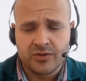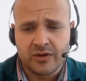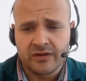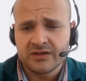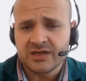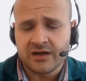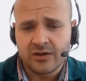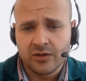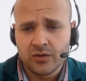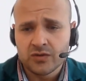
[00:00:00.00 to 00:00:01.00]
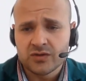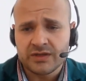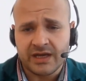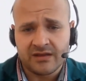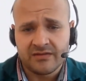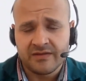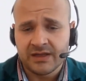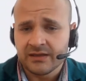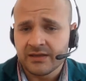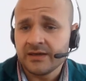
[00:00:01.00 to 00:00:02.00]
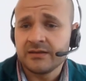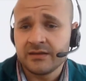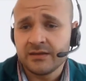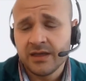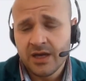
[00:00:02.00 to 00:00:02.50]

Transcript: products are closed and validated.